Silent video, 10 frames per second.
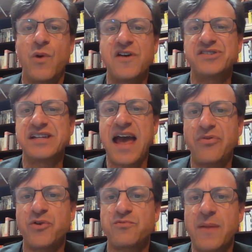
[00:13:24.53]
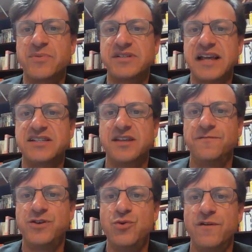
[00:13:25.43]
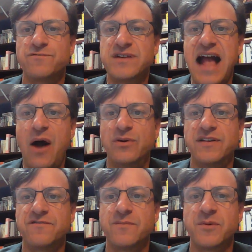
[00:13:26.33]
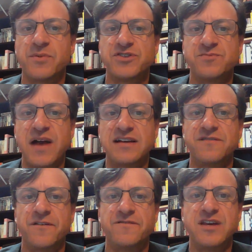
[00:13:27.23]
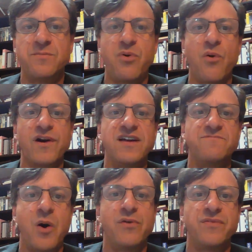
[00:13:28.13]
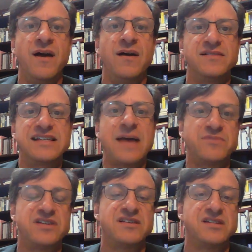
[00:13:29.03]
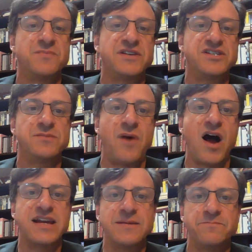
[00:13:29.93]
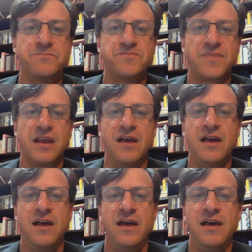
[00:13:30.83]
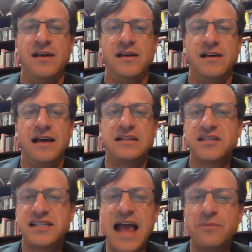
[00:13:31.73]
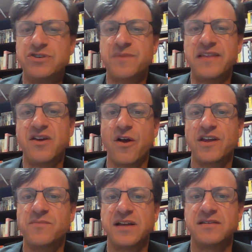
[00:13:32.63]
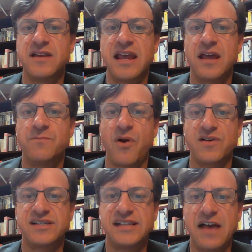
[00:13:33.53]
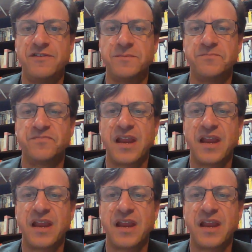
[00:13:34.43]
whereas Kether represents the view of reality from the perspective of the aporia of both skepticism and samadhi. As established by the argument in part 7,